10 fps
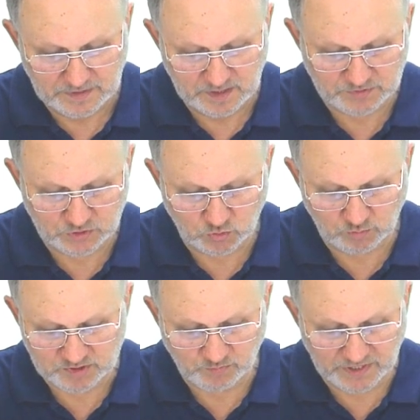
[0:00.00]

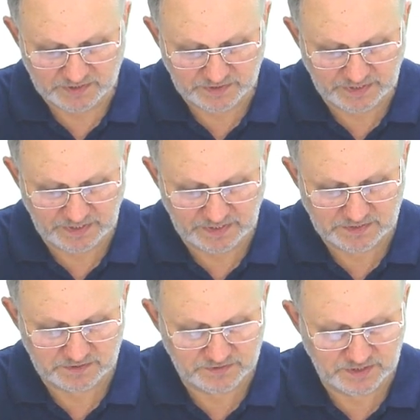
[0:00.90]
absorbed by the
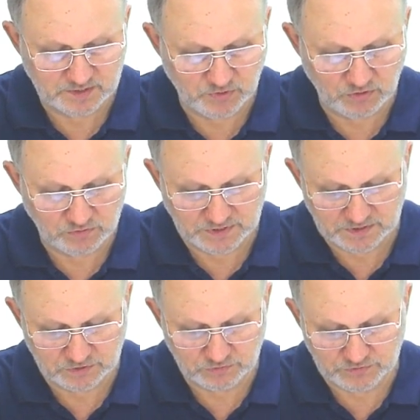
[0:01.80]
gas in this
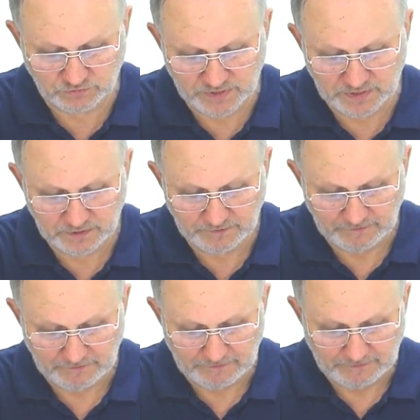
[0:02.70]
process 2,3
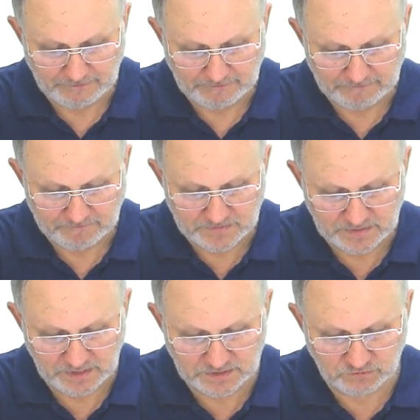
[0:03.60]

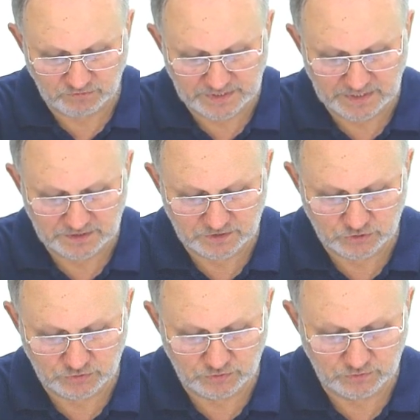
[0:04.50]
is related
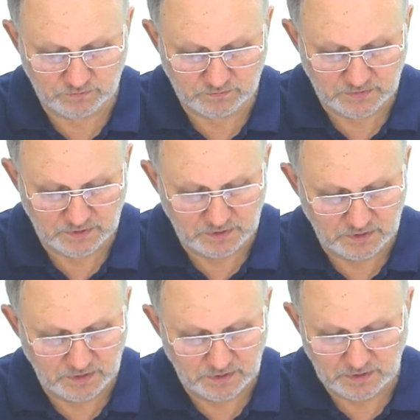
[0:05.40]
to
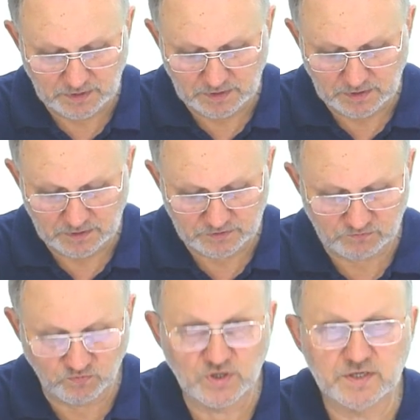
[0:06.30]
the
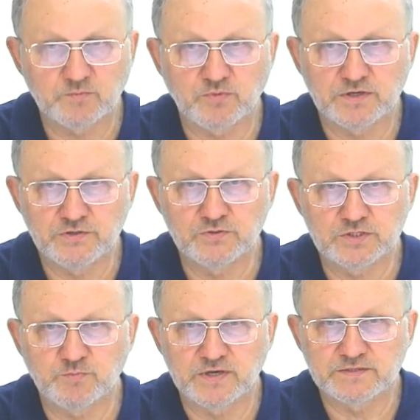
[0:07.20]
work
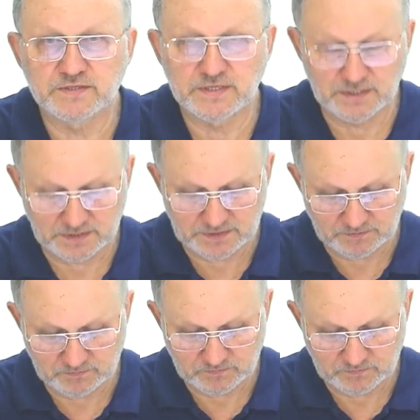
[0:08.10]
produced by the gas,